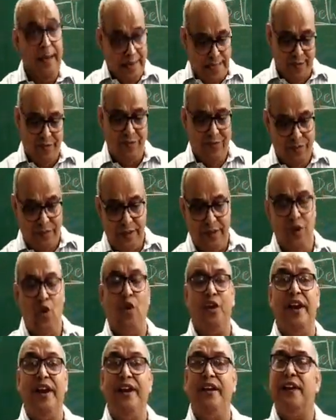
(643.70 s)
As in
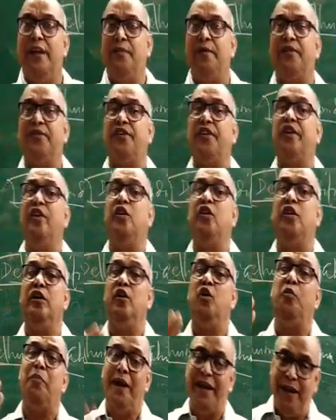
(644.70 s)
organic chemistry,
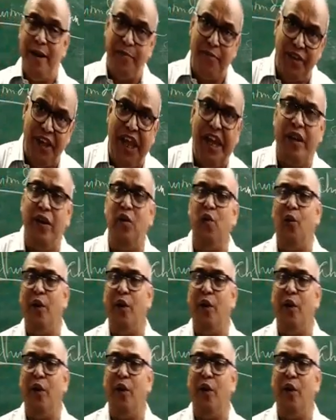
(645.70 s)
you might have seen,